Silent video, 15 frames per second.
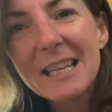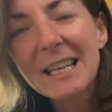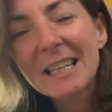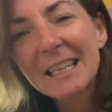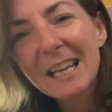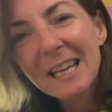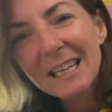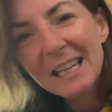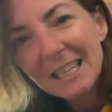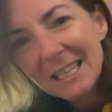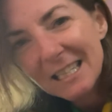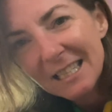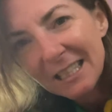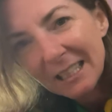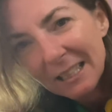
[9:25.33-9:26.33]
And again, I
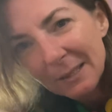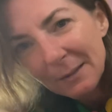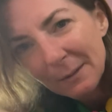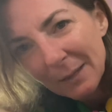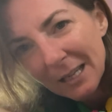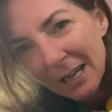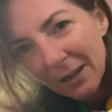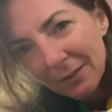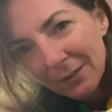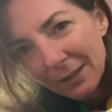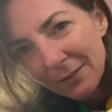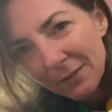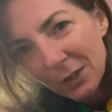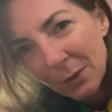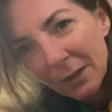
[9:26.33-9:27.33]
need to be careful
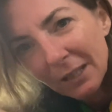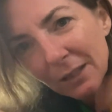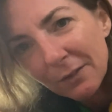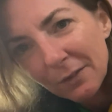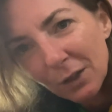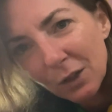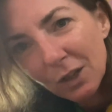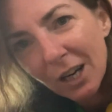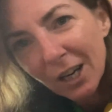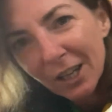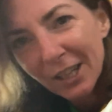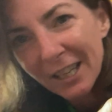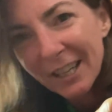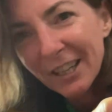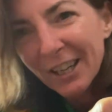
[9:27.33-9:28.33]
of showing the full
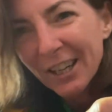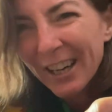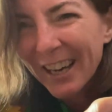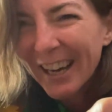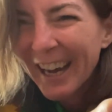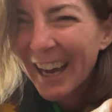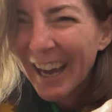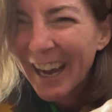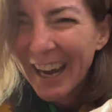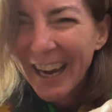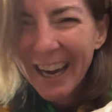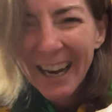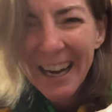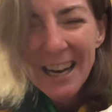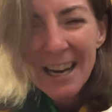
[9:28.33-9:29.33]
card here,
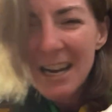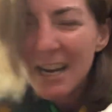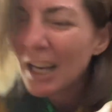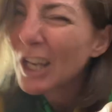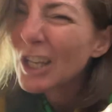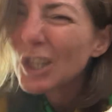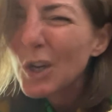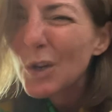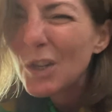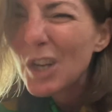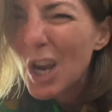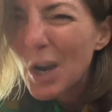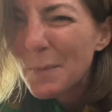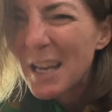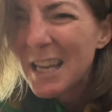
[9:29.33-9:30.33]
because
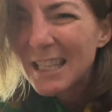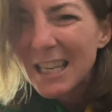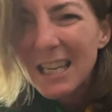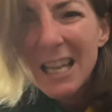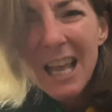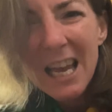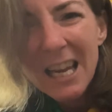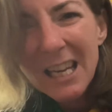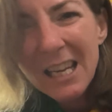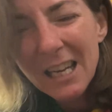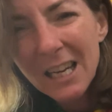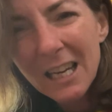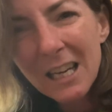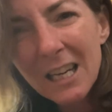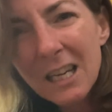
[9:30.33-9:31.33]
YouTube doesn't like
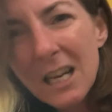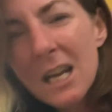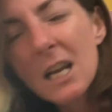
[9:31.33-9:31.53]
it.